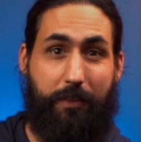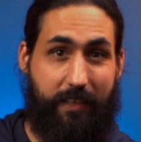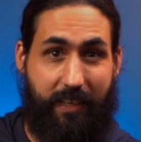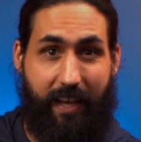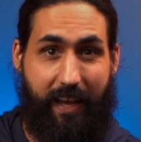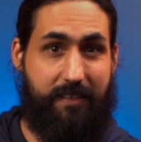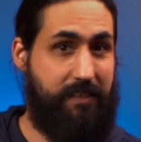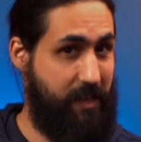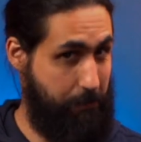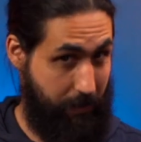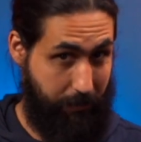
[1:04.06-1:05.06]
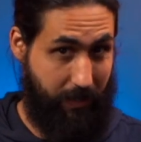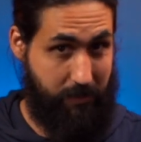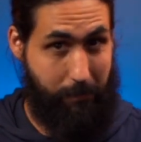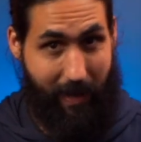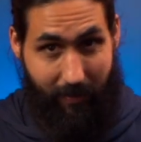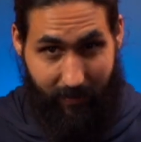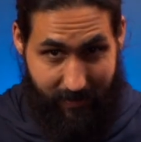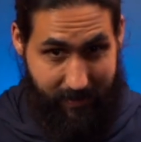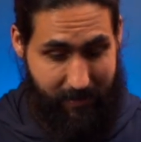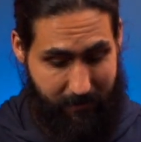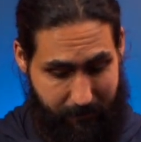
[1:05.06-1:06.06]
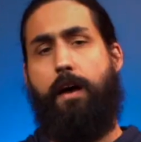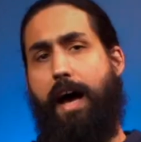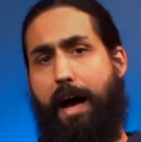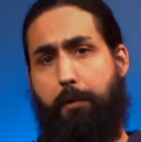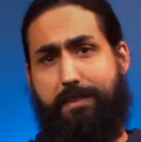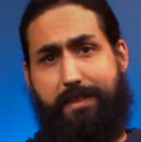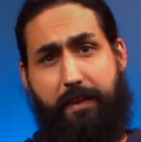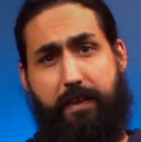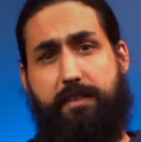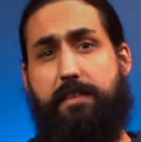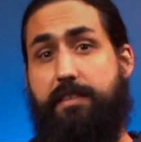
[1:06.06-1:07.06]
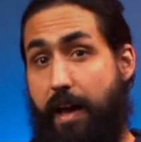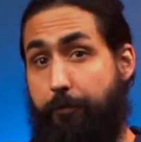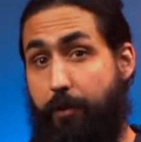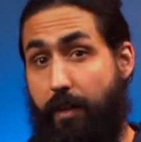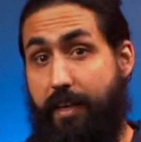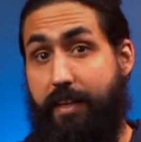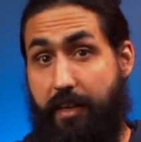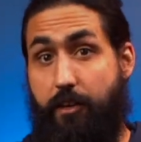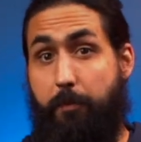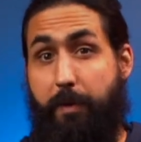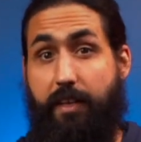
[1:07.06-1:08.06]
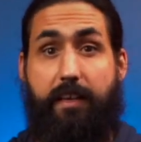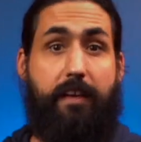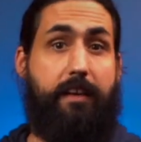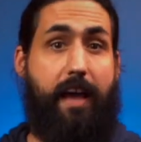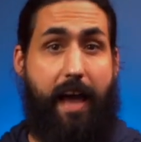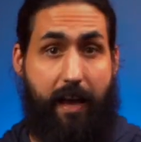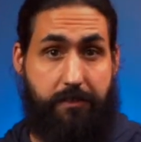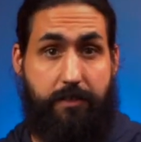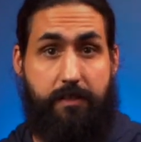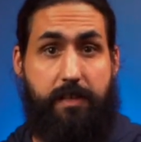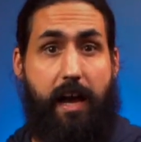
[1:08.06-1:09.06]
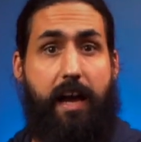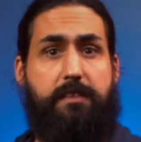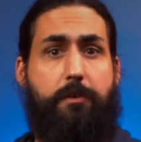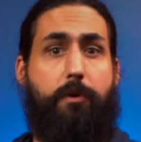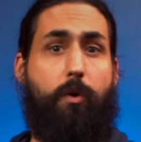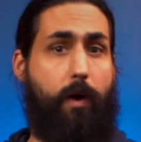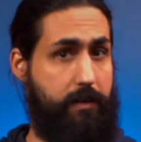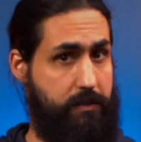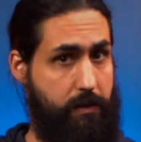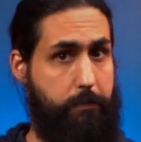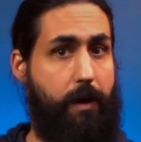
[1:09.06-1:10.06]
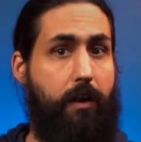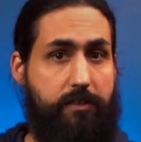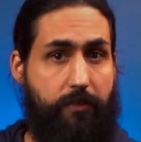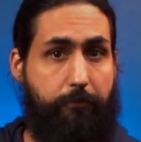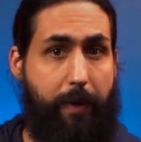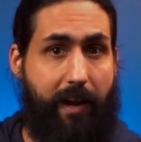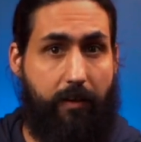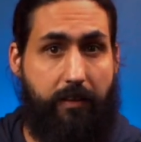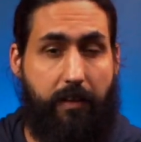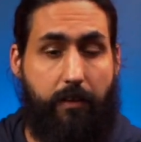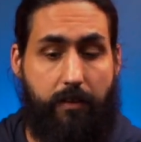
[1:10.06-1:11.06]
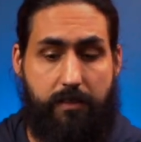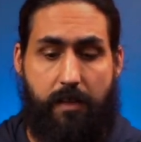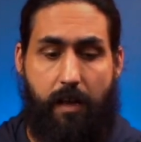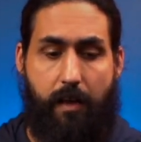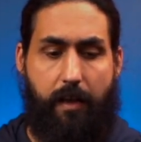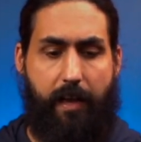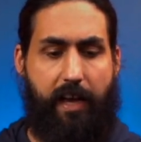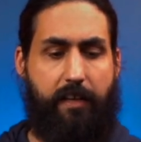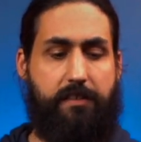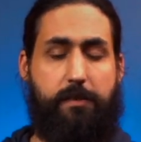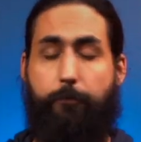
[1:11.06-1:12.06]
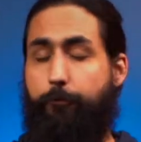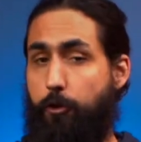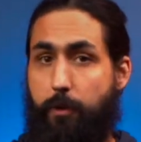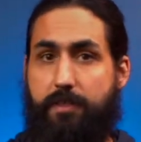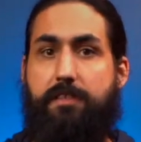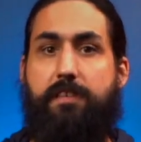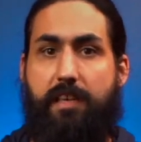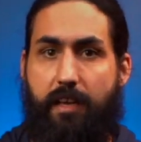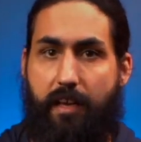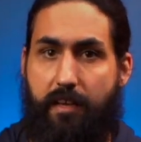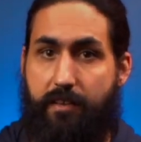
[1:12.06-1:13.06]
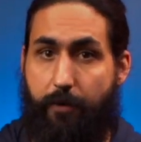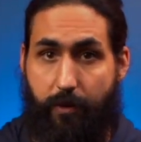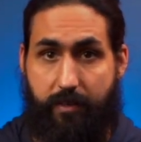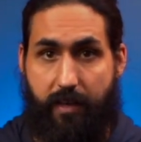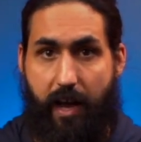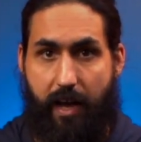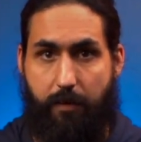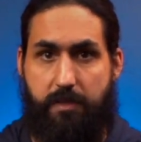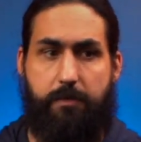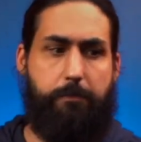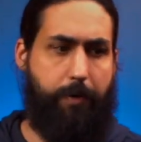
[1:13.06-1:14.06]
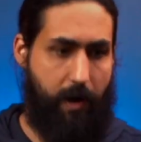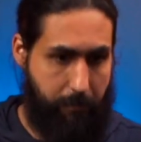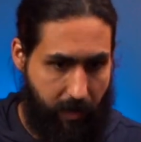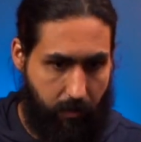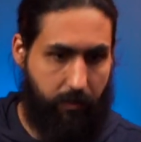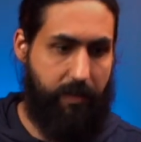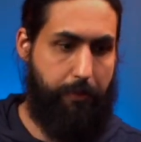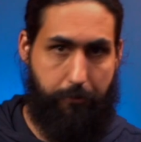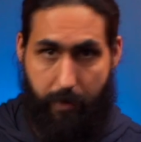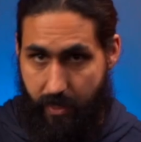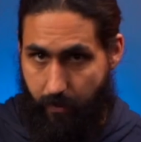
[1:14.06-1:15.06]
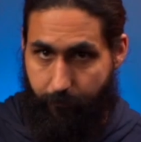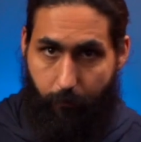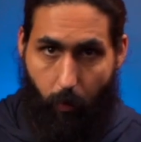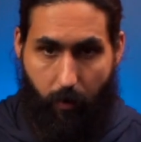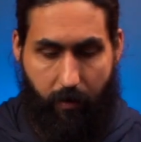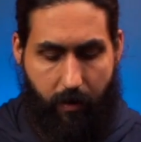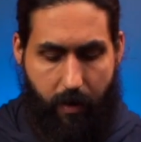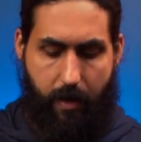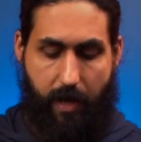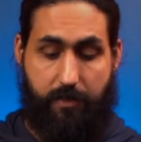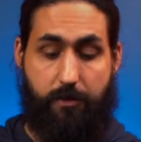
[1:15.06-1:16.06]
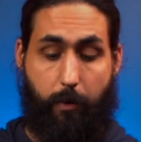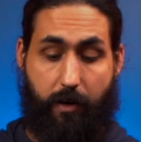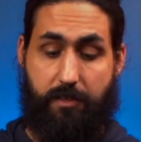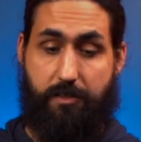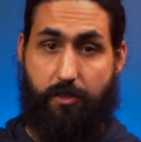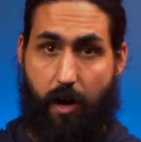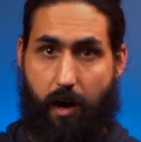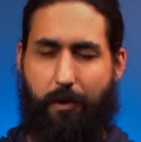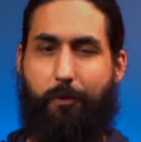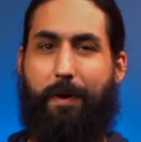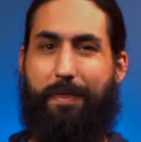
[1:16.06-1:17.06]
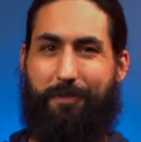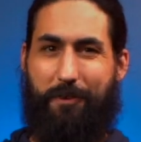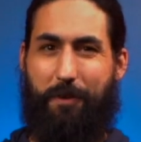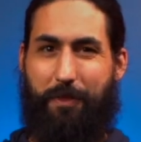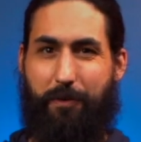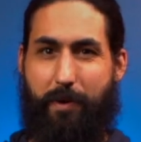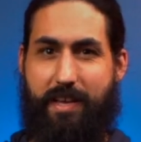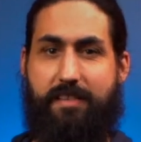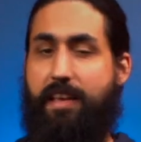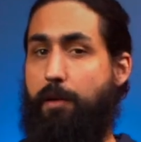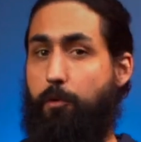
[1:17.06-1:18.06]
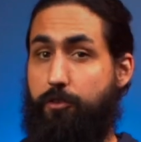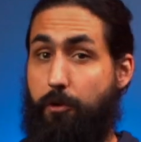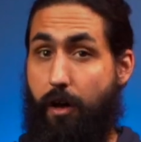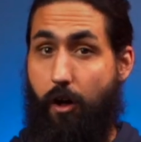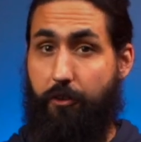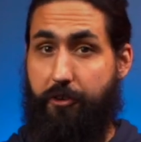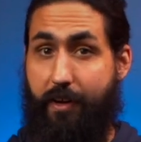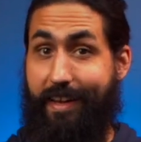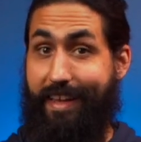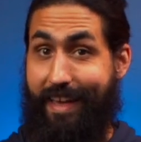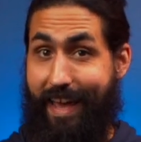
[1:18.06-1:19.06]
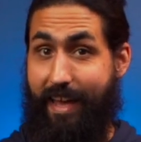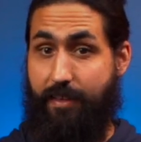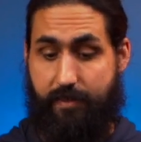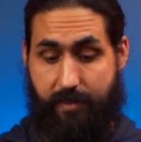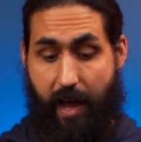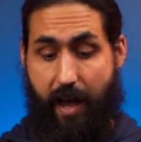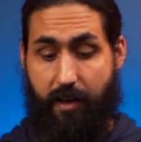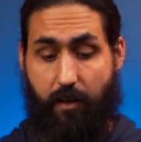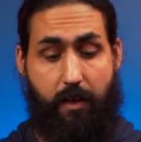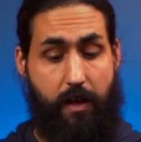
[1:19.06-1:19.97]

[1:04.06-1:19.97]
lead hands, keeping things balanced. I would say this is definitely an intermediate exercise. It requires some knowledge of paradiddles and some fluency in different times, primarily 3 and 4. And so we're going to start with 2 3s, and we'll do it alternating hand style.